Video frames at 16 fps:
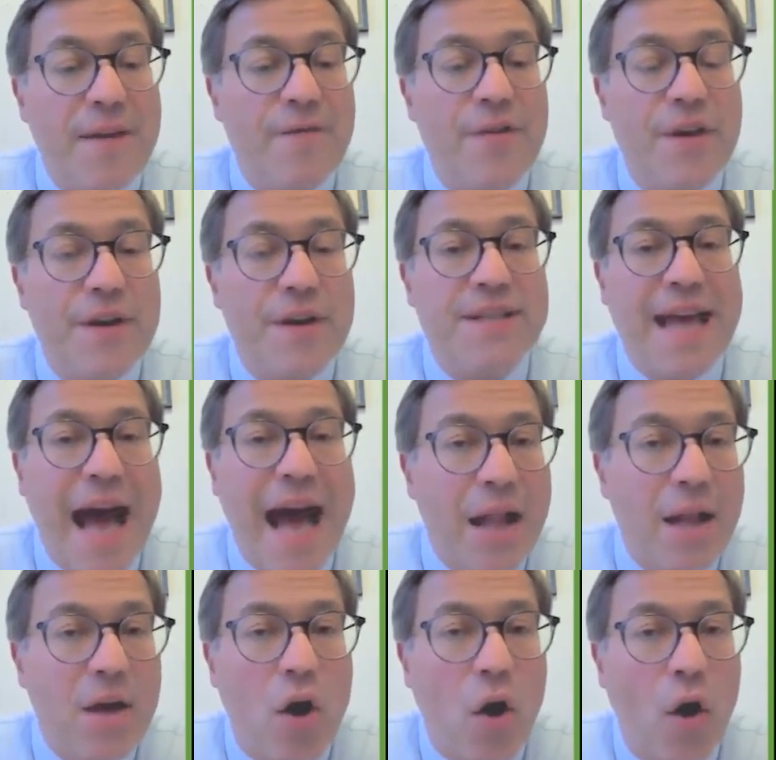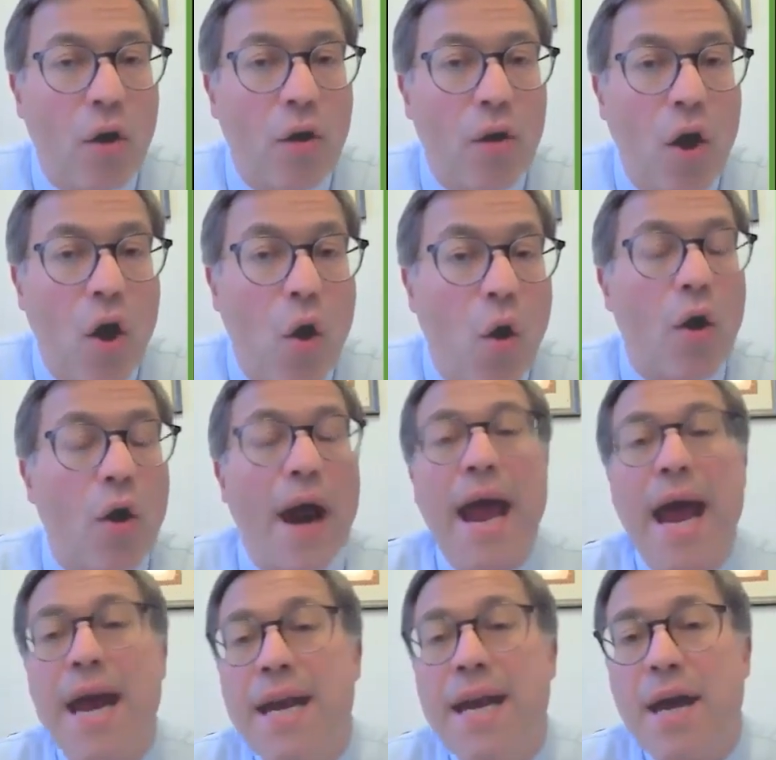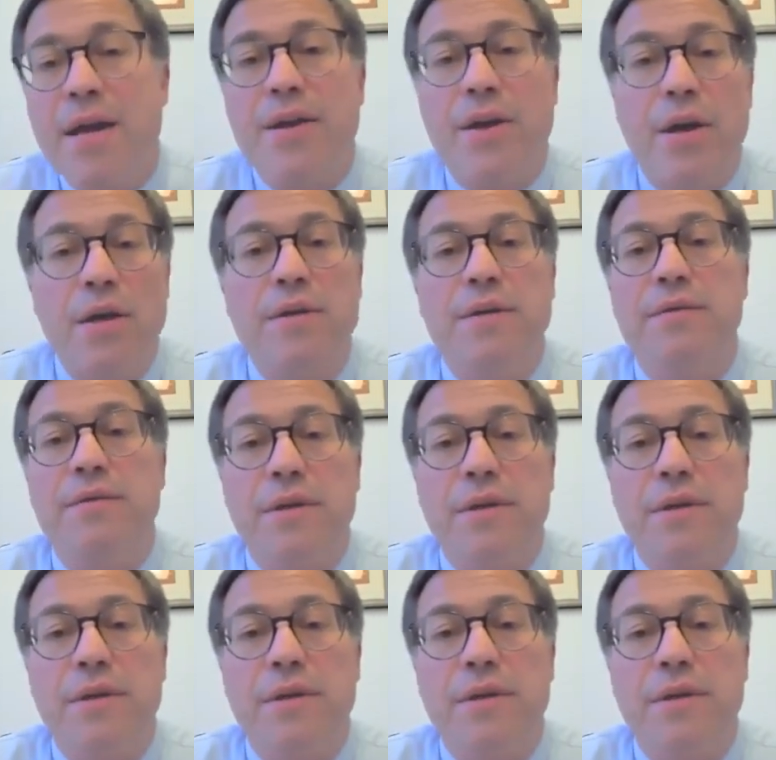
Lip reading: If there is alcohol or any other